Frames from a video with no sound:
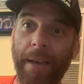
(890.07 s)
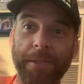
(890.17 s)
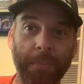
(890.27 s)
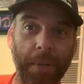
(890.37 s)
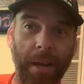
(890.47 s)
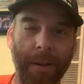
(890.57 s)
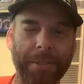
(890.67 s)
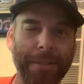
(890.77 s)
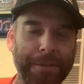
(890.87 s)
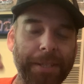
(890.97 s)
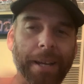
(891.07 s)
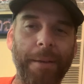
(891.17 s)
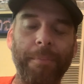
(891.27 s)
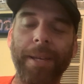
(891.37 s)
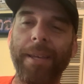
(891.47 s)
I have some characters that
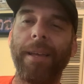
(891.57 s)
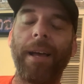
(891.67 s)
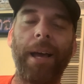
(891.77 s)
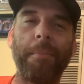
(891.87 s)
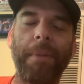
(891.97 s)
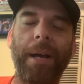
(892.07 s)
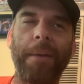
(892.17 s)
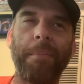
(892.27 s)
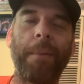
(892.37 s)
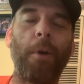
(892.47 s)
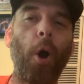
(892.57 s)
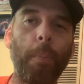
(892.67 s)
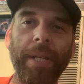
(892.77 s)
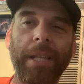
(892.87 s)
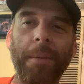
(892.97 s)
I'm I'm I'm, I'm
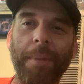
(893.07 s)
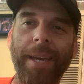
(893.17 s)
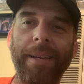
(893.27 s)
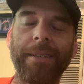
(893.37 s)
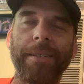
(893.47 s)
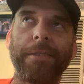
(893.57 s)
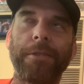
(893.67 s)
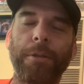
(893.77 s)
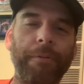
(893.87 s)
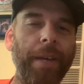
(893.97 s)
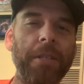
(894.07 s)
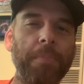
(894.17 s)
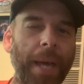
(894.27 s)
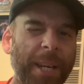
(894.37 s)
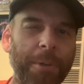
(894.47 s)
hoping they make Two
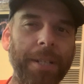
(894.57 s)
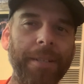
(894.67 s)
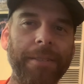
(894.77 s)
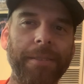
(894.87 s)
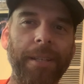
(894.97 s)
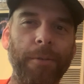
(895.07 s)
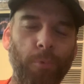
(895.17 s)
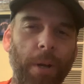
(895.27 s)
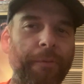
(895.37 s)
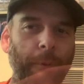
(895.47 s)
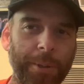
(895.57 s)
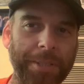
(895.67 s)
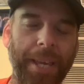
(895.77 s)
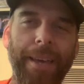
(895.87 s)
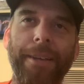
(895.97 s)
Face, Penguin in one four
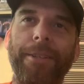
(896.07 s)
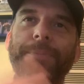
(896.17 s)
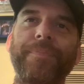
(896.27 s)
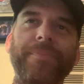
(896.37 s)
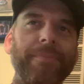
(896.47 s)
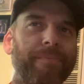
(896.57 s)
scale,